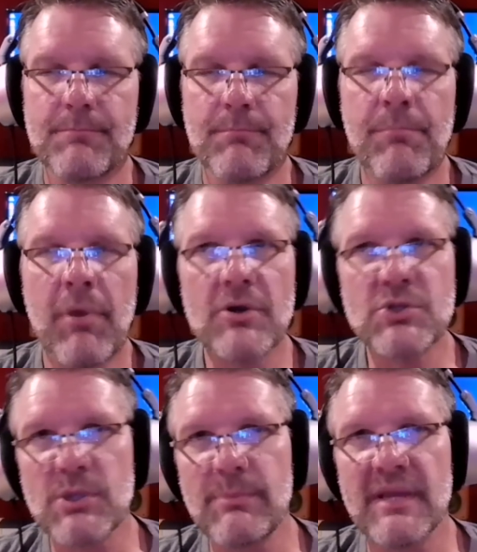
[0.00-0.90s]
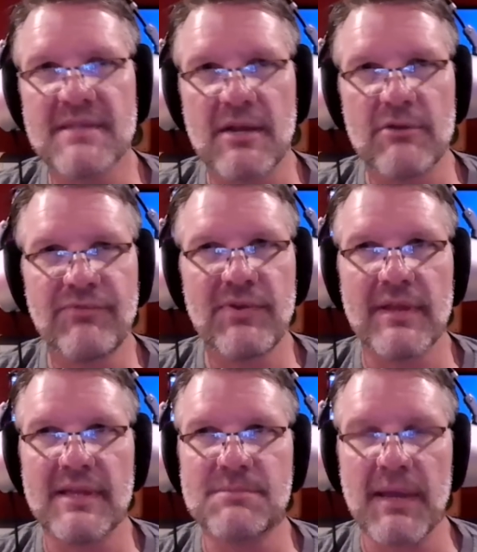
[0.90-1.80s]
Partially because I don't feel
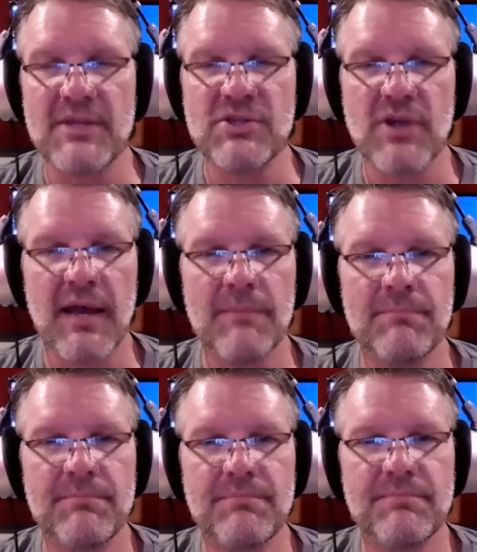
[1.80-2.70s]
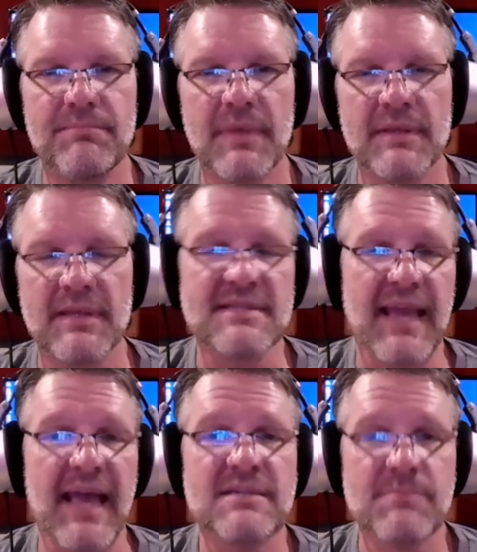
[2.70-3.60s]
like it's my job, unless they
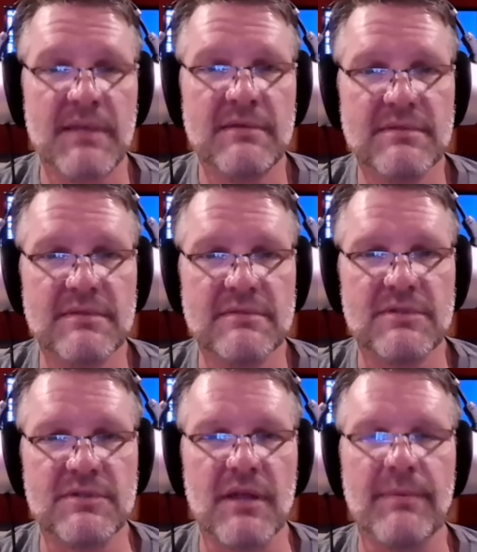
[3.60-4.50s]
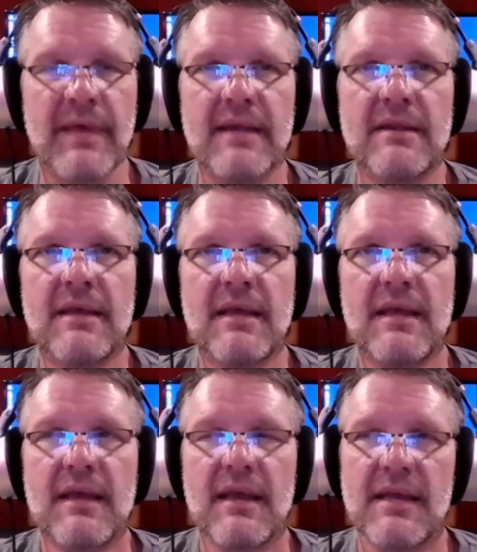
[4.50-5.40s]
ask me to tell them that.
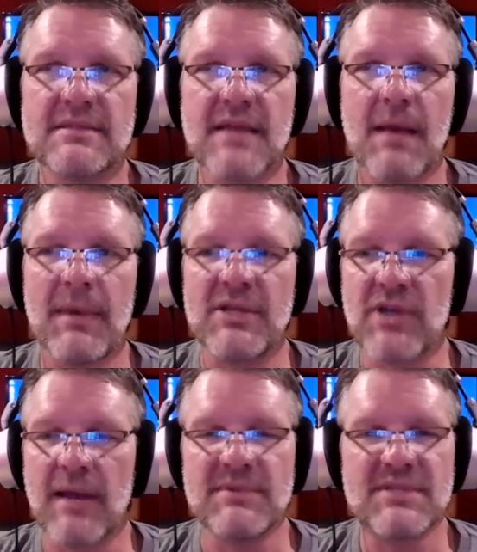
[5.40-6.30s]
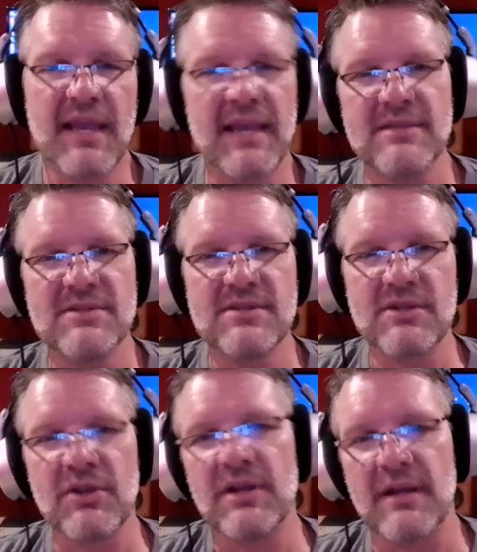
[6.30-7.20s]
It's not my job to say, hey, this isn't
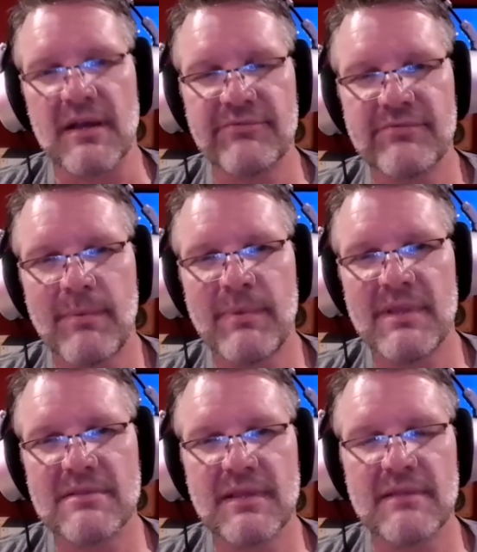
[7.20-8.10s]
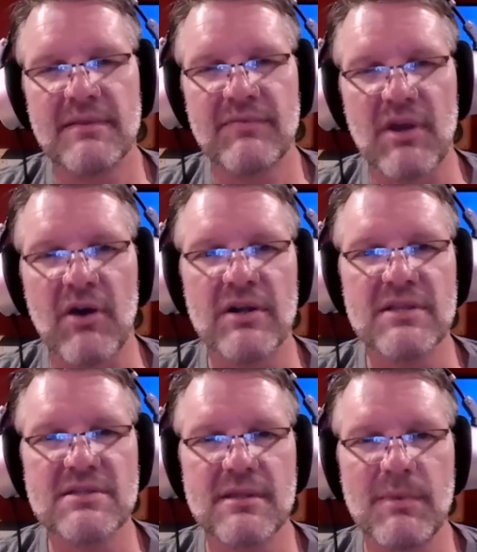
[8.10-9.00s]
good enough. I mean, if the
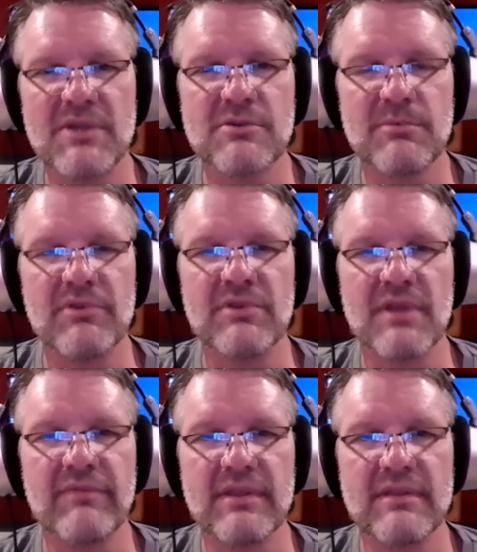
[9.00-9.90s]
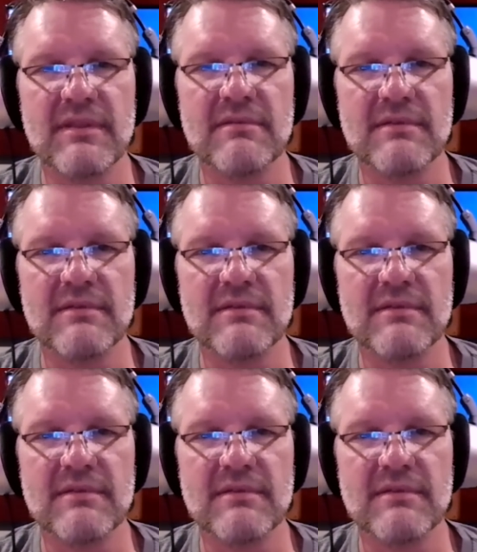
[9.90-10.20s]
artist and the mixer both love it, then